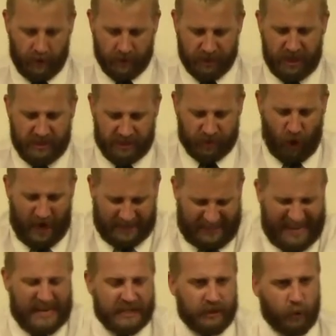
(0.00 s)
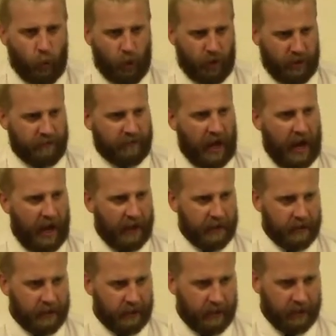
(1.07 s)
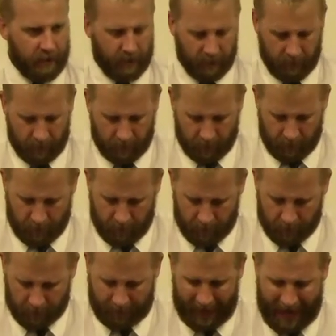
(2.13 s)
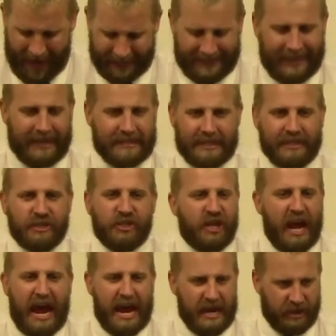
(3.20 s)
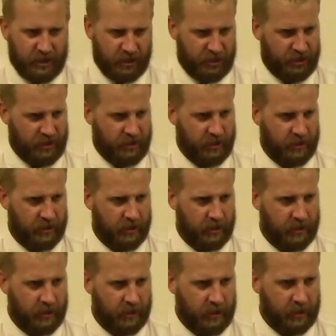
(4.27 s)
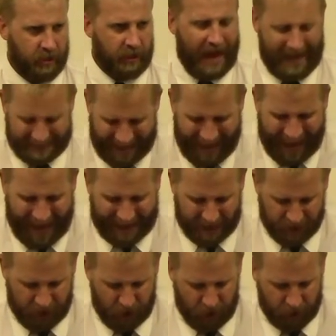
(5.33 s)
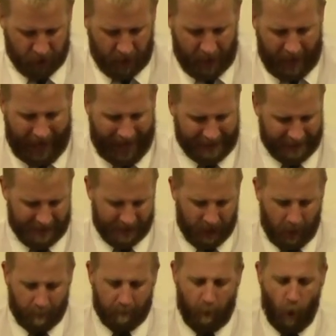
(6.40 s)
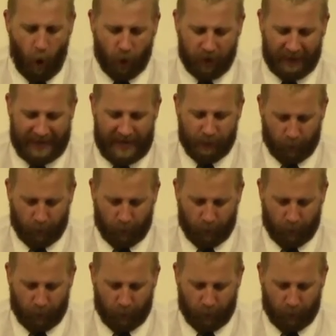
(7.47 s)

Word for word: Jesus Christ is the Word of God. God doesn't change. God's attitude on this morally